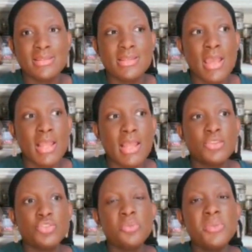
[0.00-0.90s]
Like there's so
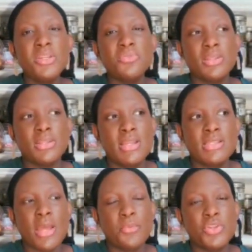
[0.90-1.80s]
many different things that
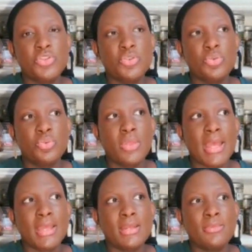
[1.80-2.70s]
we do that can
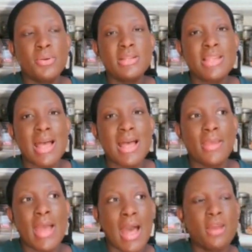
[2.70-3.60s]
put us out
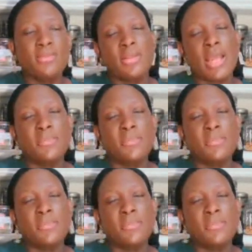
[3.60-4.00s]
of alignment.